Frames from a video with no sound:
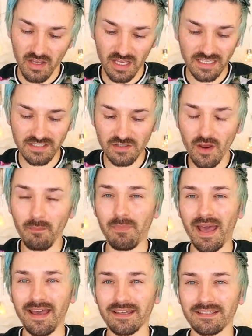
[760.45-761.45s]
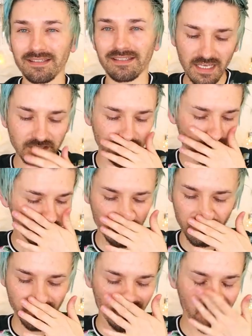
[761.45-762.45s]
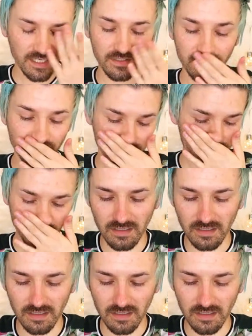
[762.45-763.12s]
it's not bad, it's just strange.